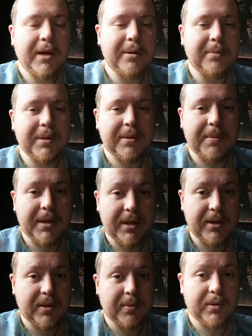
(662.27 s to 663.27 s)
it was
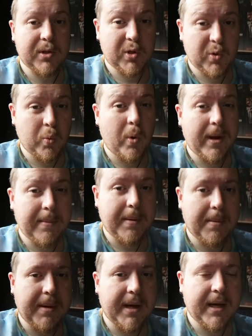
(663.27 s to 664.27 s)
because I was sweating
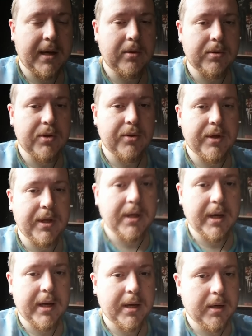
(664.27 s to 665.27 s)
my back out during the
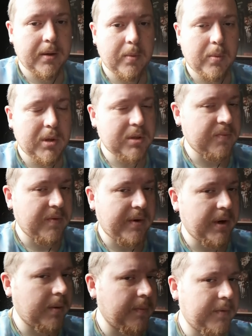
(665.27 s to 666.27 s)
night, and it wasn't
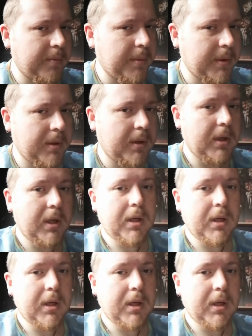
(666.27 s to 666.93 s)
very comfortable.